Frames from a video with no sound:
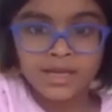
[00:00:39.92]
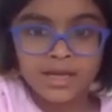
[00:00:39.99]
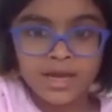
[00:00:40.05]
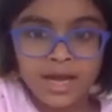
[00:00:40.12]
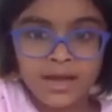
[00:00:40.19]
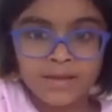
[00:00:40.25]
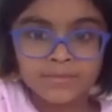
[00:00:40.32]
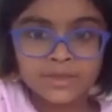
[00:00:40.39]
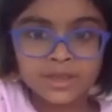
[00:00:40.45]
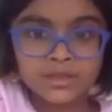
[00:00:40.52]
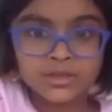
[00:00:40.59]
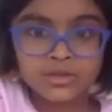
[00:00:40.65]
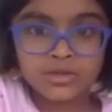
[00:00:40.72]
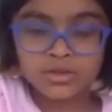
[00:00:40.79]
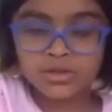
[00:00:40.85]
I'm
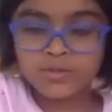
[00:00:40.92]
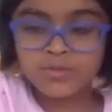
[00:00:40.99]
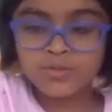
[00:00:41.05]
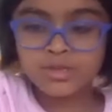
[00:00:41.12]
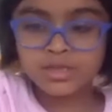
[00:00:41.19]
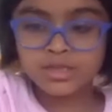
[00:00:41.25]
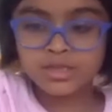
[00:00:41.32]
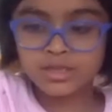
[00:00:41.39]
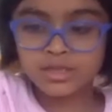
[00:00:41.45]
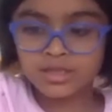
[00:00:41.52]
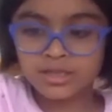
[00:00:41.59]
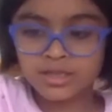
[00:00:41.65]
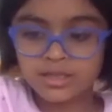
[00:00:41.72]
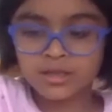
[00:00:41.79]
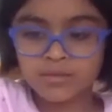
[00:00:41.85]
just gonna put a
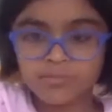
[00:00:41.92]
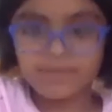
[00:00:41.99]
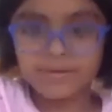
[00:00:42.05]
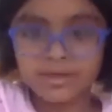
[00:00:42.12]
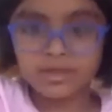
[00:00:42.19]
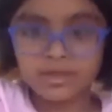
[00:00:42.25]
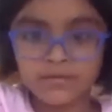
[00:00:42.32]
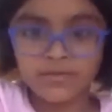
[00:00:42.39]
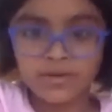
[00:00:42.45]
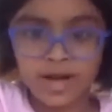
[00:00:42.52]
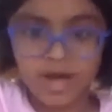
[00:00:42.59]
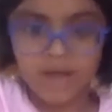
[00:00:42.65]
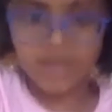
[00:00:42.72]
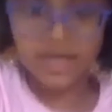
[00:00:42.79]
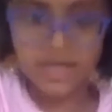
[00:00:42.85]
little bit of
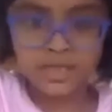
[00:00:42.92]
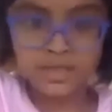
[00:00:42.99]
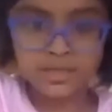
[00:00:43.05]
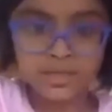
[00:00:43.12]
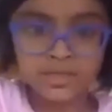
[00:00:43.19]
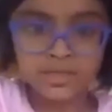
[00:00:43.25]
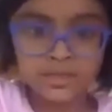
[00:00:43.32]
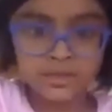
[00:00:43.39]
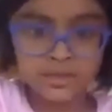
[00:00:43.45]
ice